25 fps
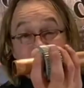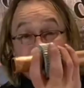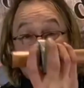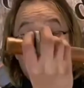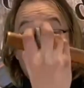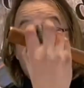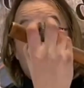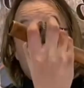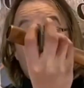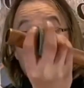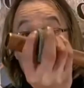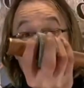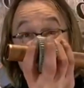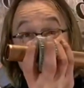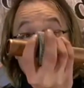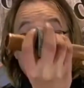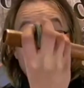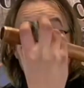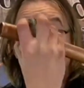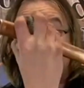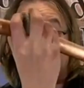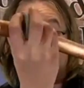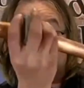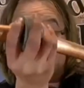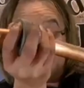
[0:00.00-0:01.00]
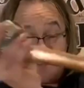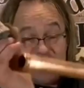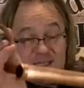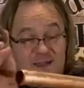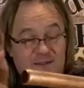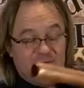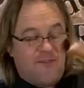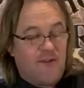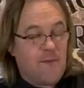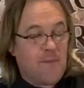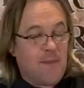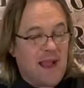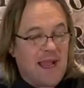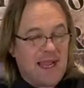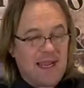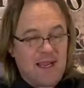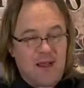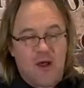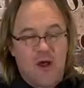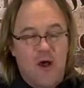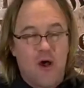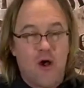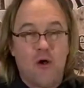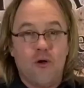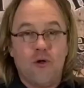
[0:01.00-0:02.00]
but for
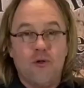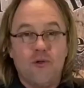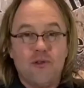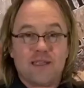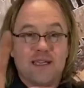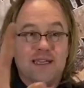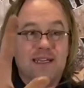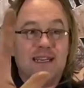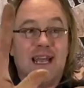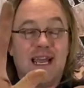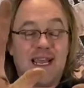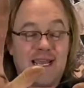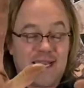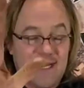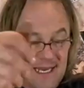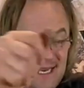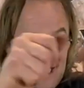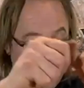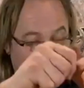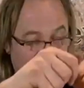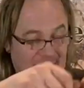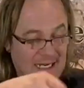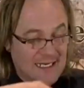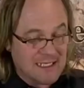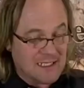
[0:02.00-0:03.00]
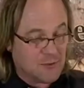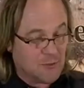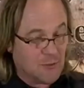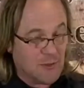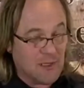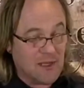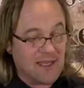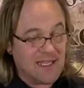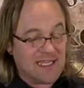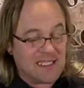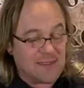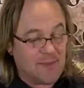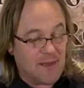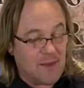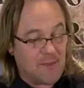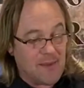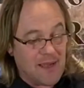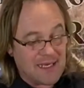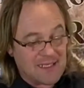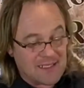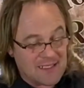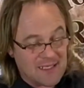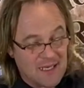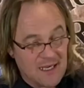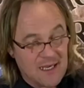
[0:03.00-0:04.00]
my old knackered hand, will this be
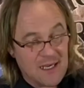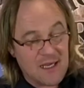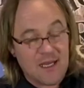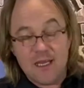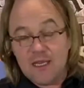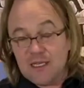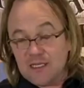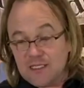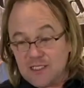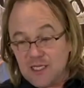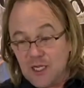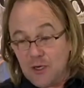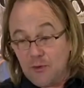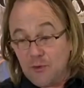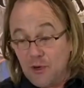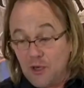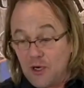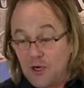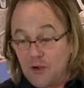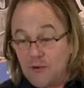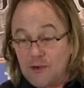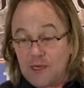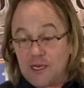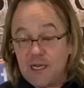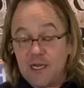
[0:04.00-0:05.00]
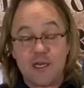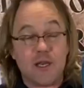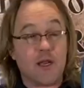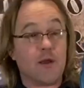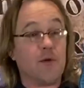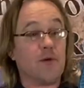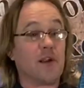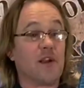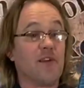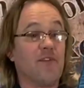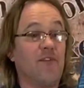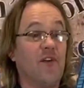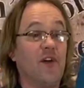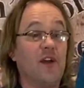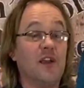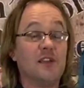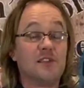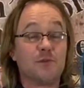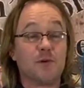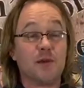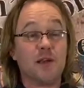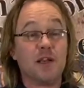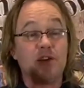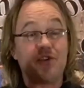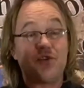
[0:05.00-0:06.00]
better? So what we're going to do,
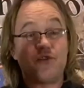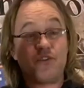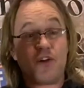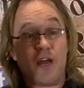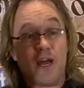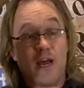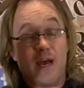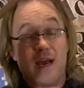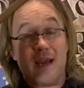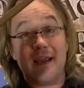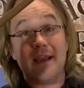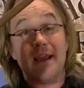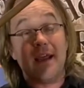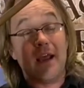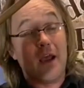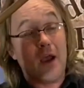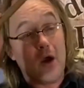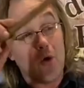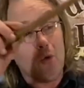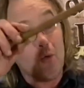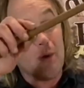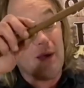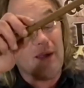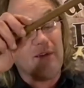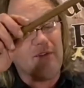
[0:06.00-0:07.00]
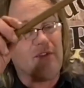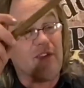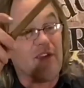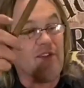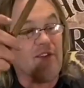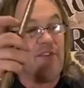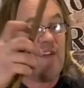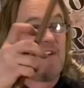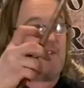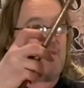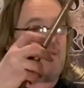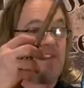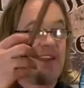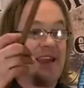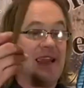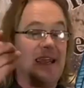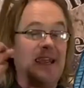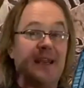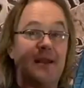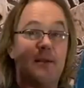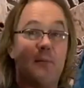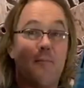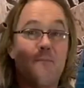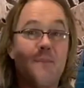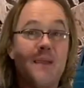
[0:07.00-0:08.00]
first we're going to try with the
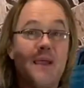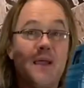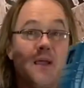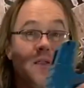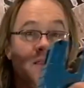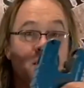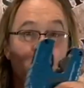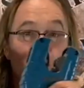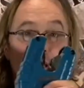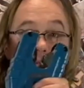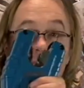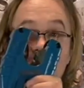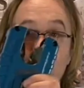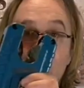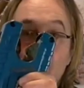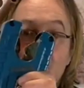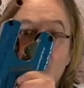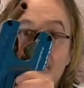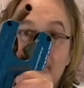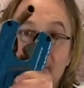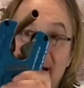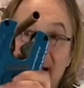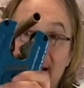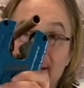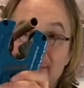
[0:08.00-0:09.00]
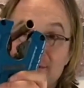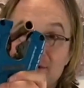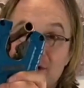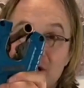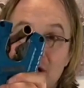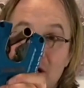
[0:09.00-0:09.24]
15mm pipe.